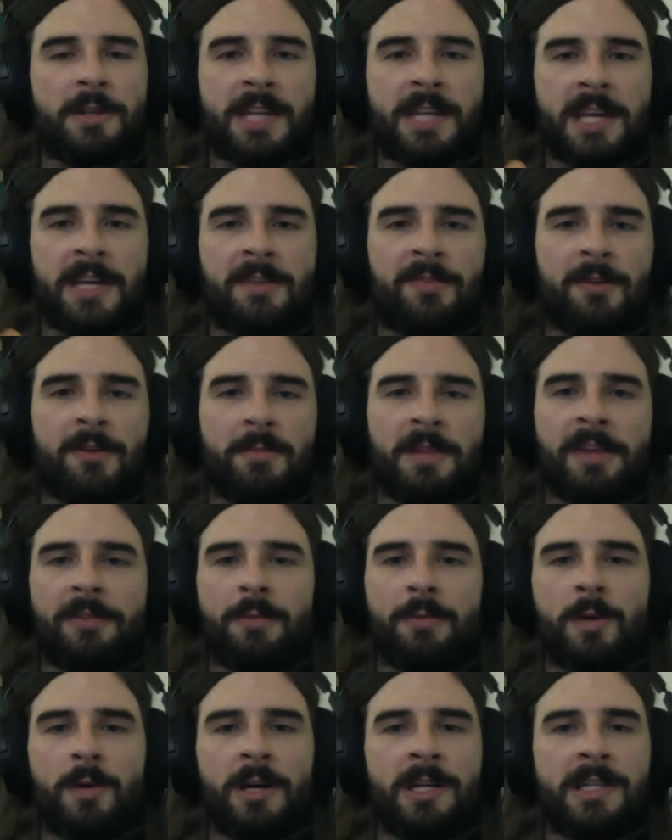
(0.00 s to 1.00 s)
take you from
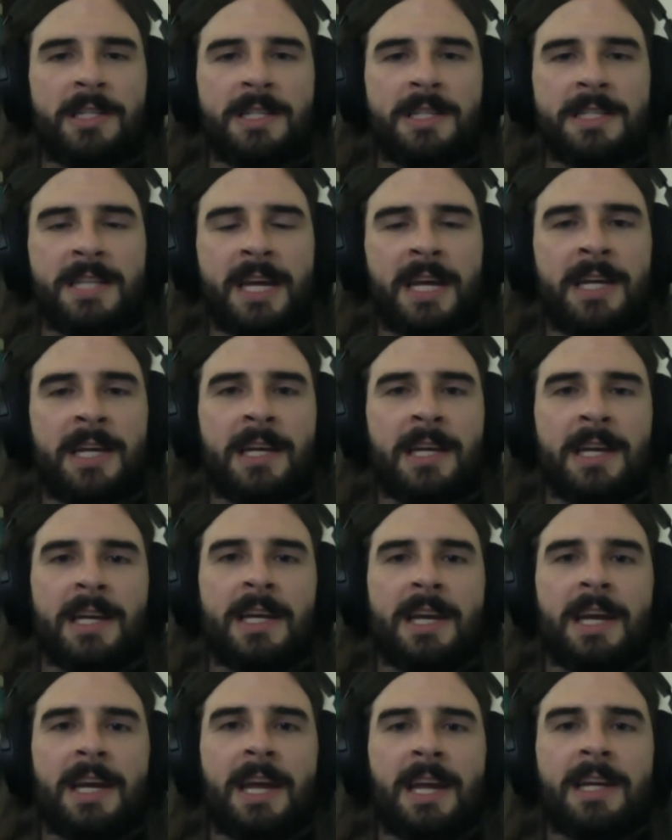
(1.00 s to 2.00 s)
level 1 to 10,
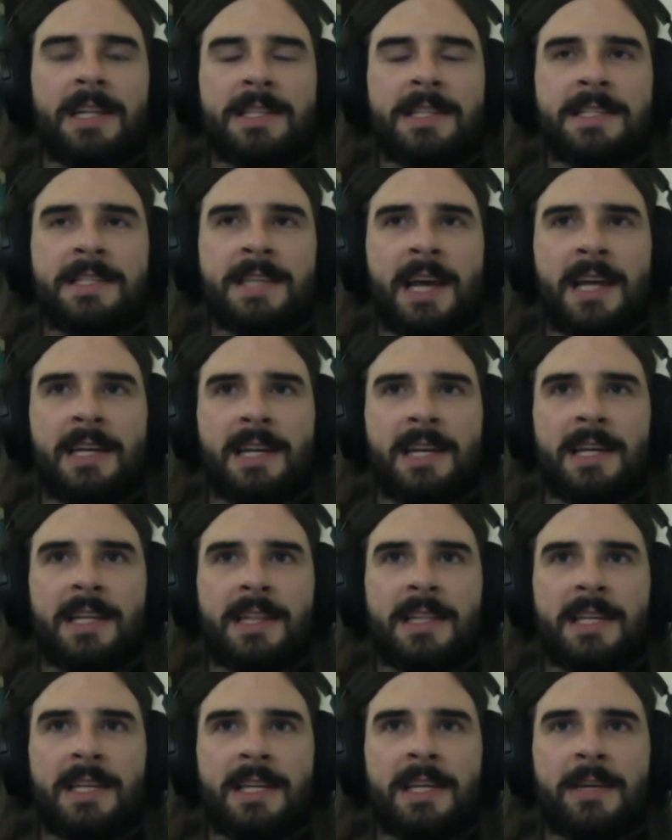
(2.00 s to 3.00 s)
and it's set
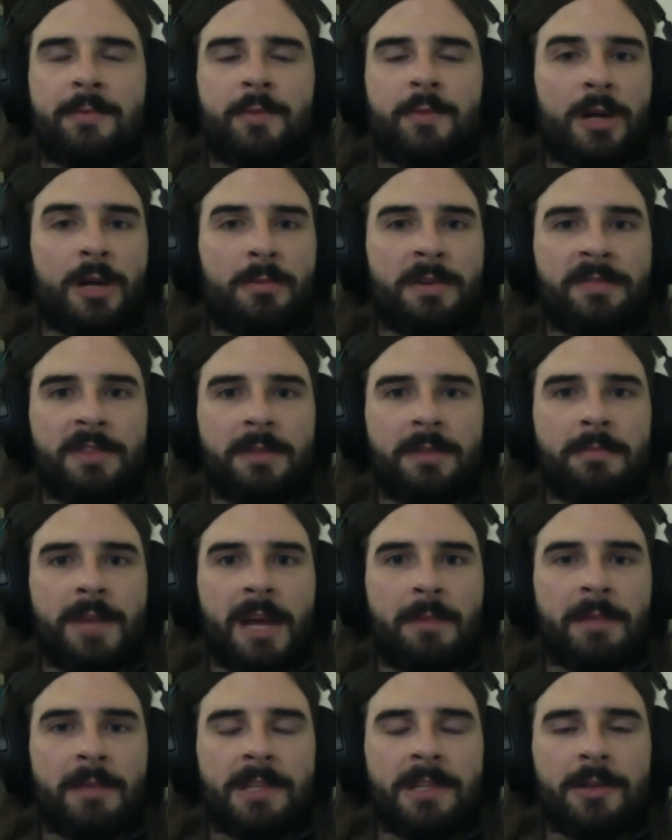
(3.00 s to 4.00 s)
in the realm of the
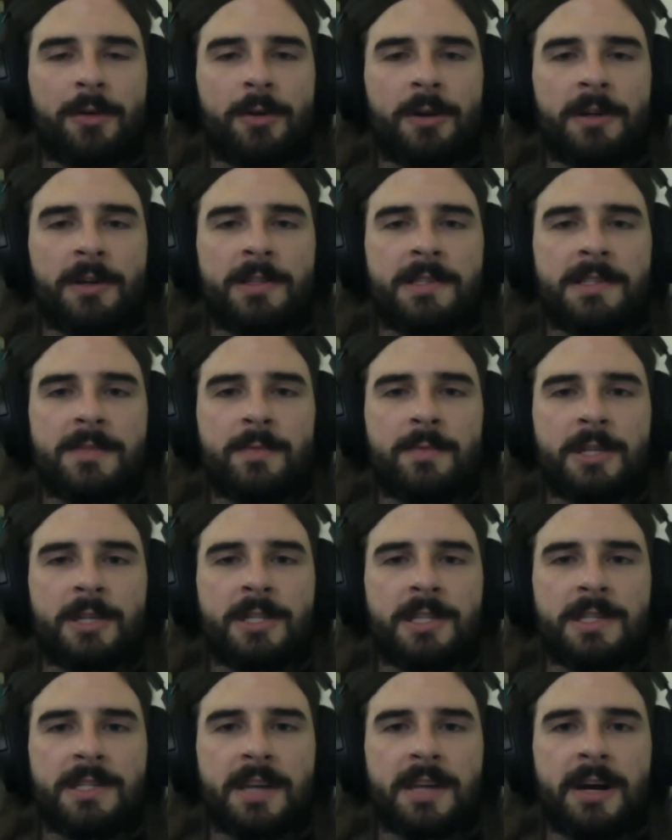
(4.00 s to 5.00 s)
Mammoth Lords,
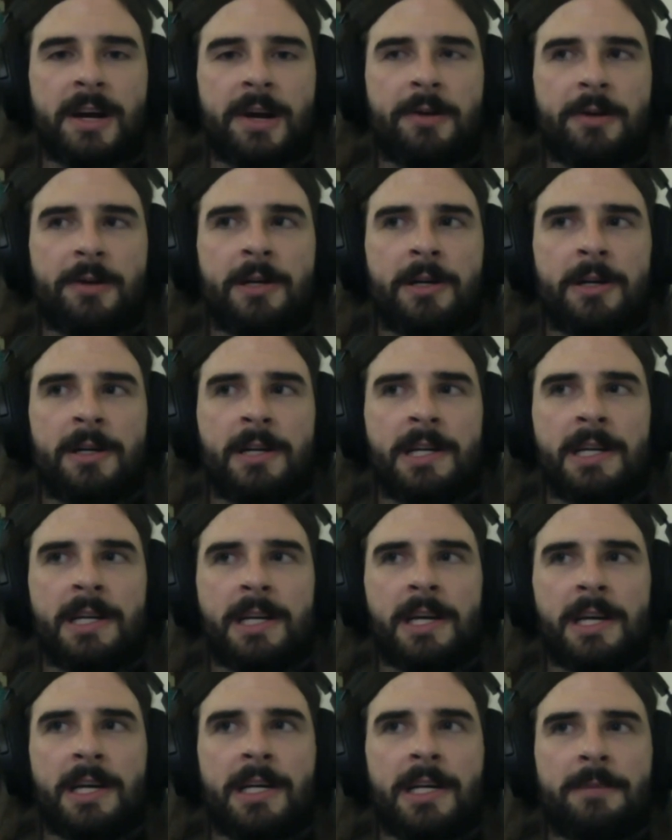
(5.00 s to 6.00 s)
which is our,
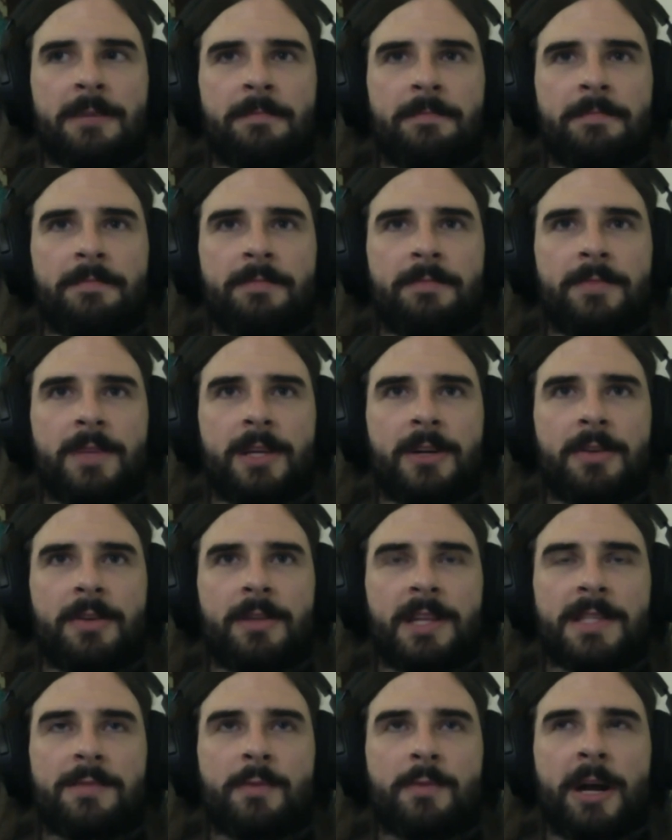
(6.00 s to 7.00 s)

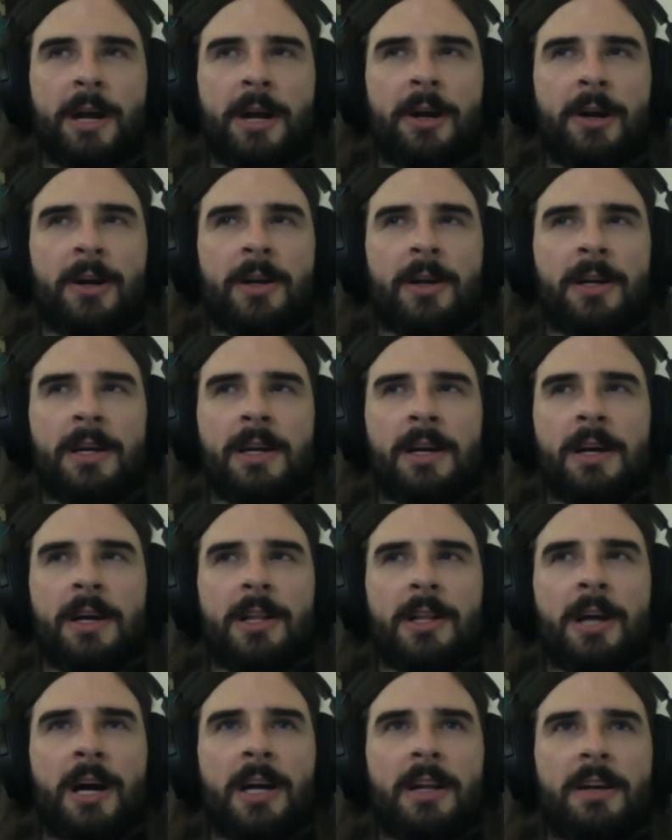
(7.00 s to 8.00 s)
that's where a
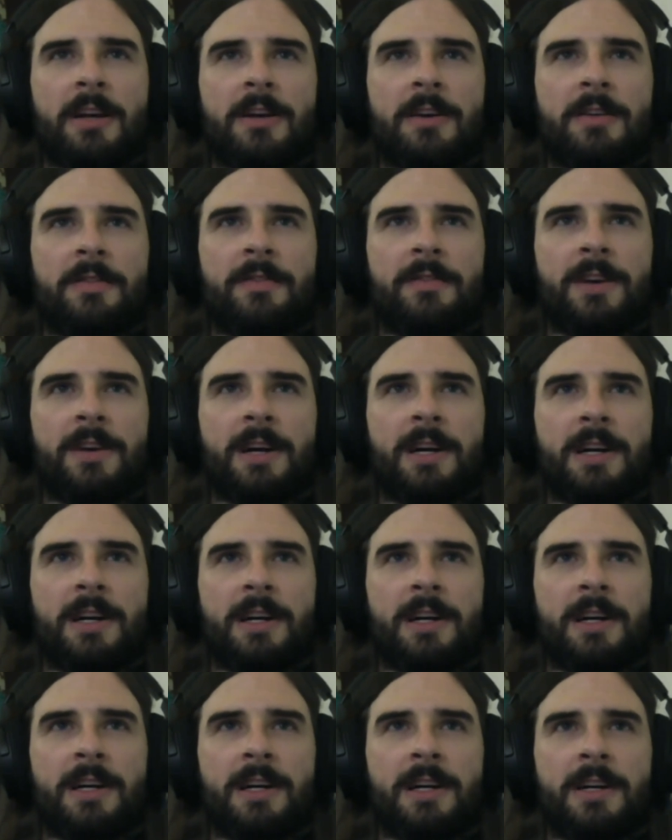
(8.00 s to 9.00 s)
lot
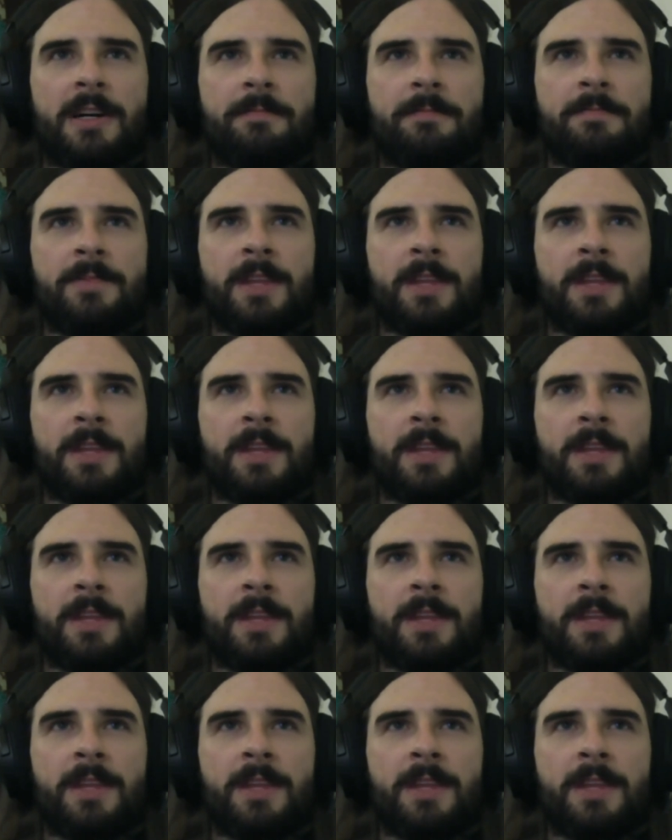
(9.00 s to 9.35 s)
of